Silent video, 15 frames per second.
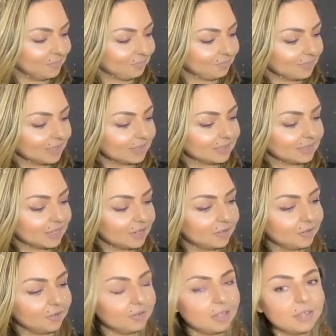
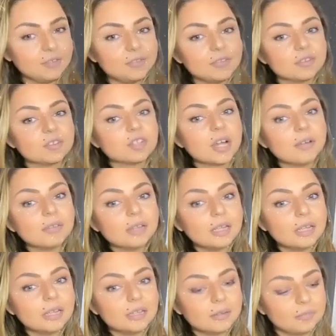So if you're
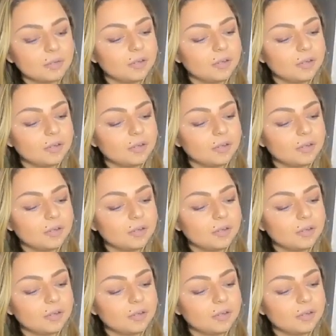traveling with your